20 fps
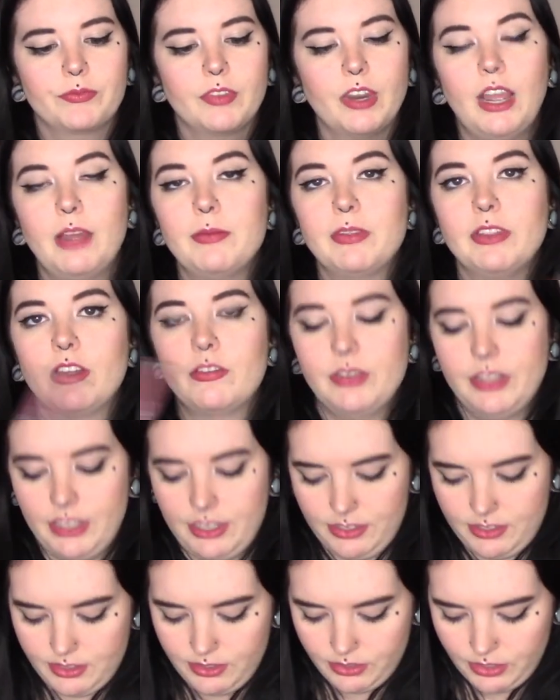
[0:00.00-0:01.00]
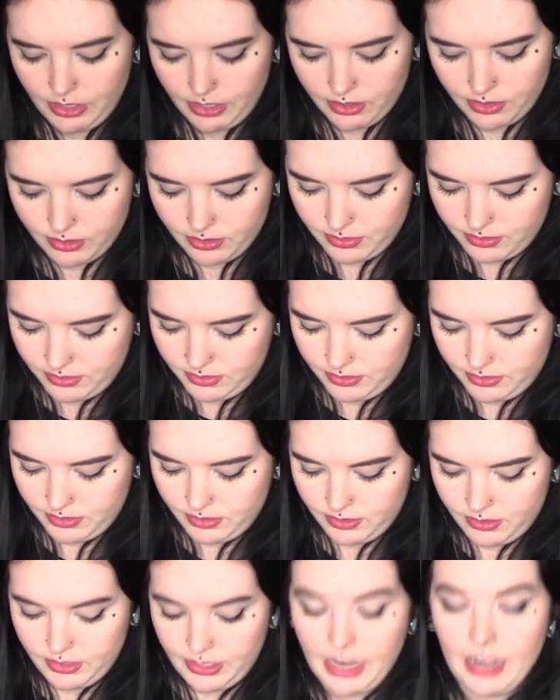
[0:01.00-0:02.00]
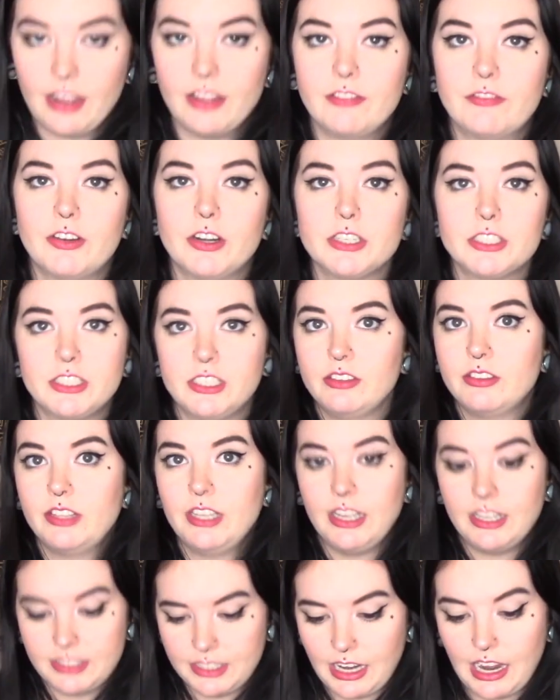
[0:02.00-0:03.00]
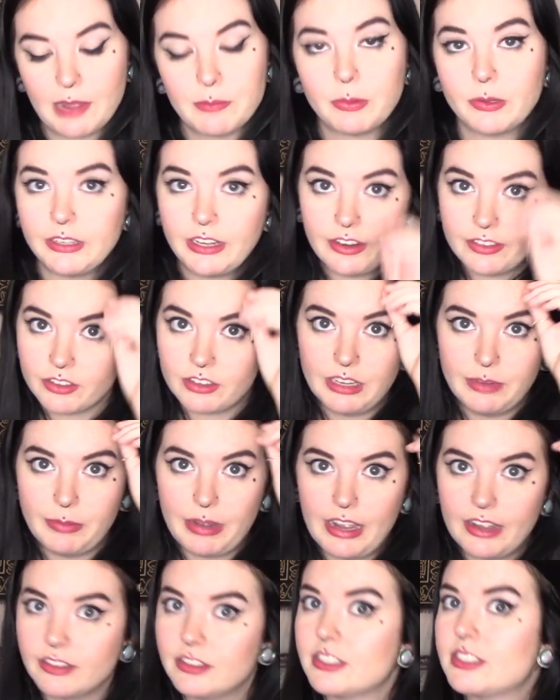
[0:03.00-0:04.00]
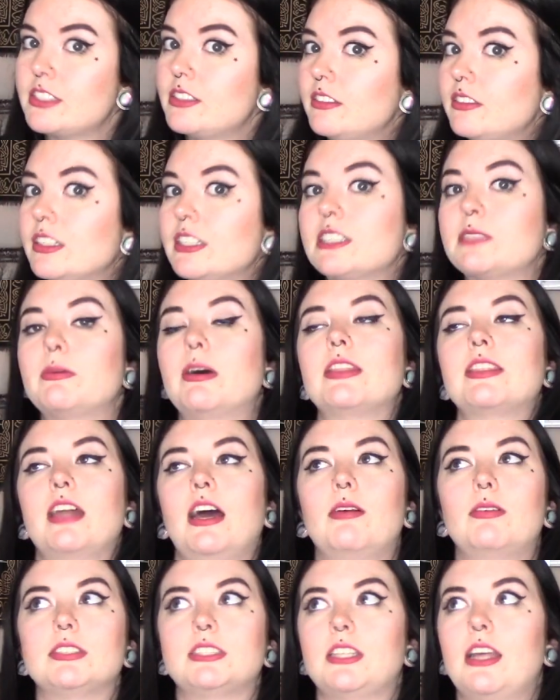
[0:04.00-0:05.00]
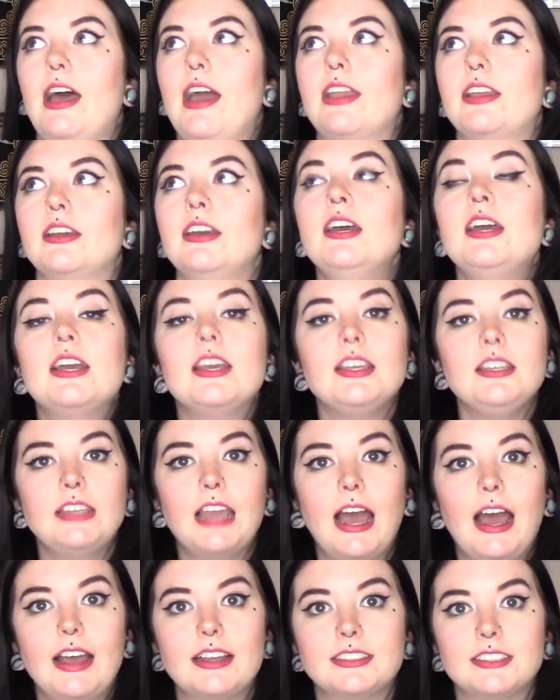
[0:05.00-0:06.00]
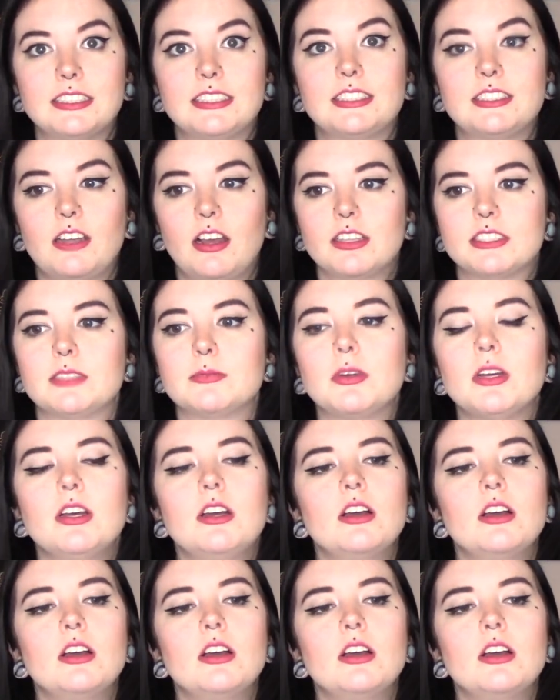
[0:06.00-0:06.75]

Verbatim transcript: I'm in love with this. So yeah, first two things that I pulled out of the glam bag this, this month, I was like, yes, this is awesome.